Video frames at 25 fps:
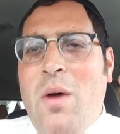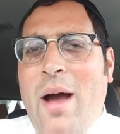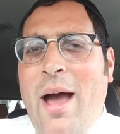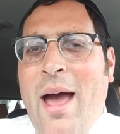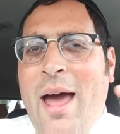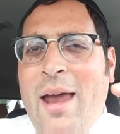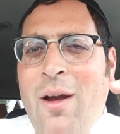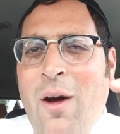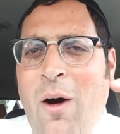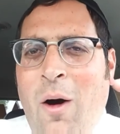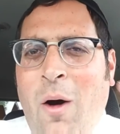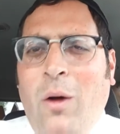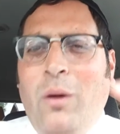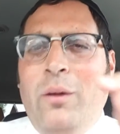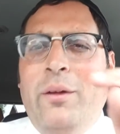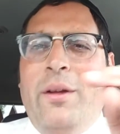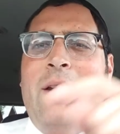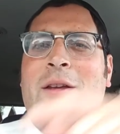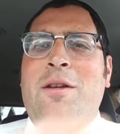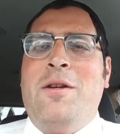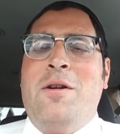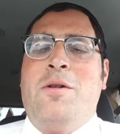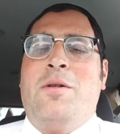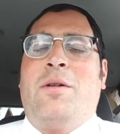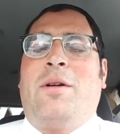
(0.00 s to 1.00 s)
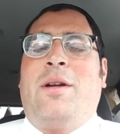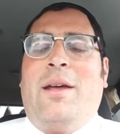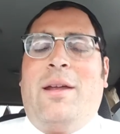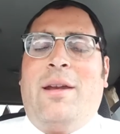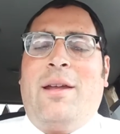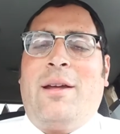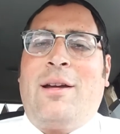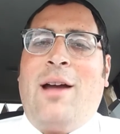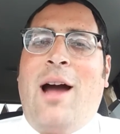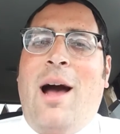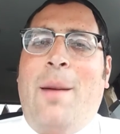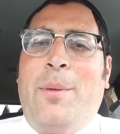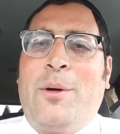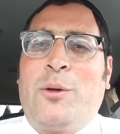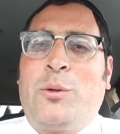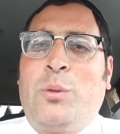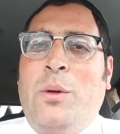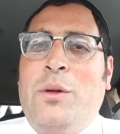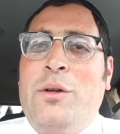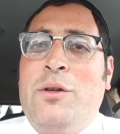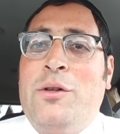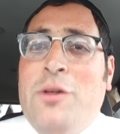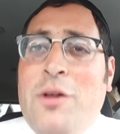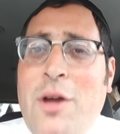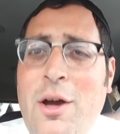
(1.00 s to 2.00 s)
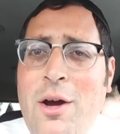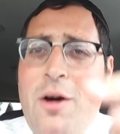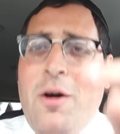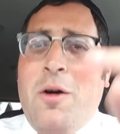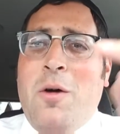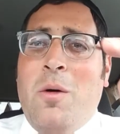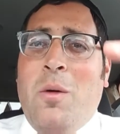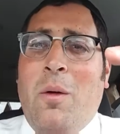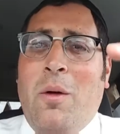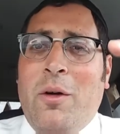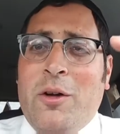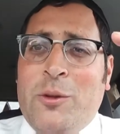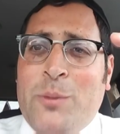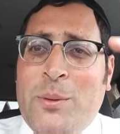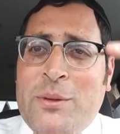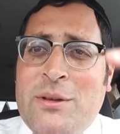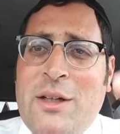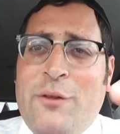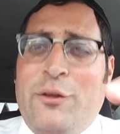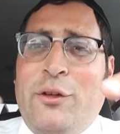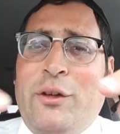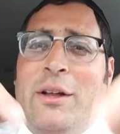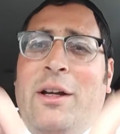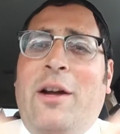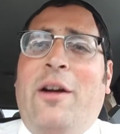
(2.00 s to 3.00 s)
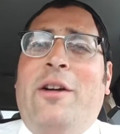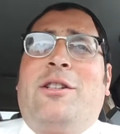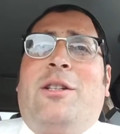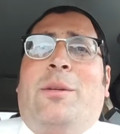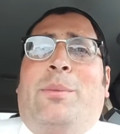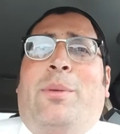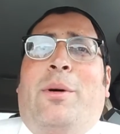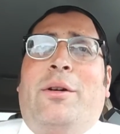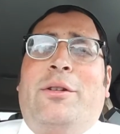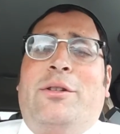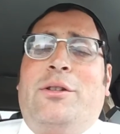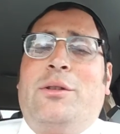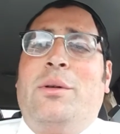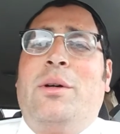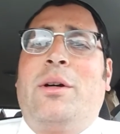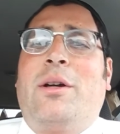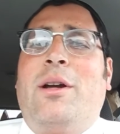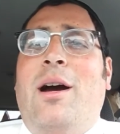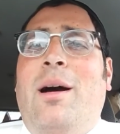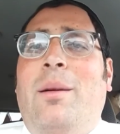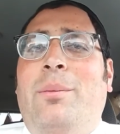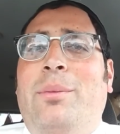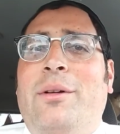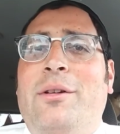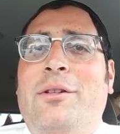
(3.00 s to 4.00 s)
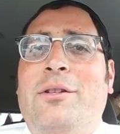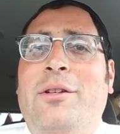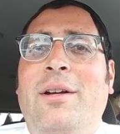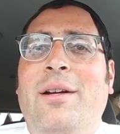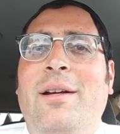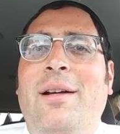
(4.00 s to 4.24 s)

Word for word: and only you can accomplish what you specifically are supposed to accomplish.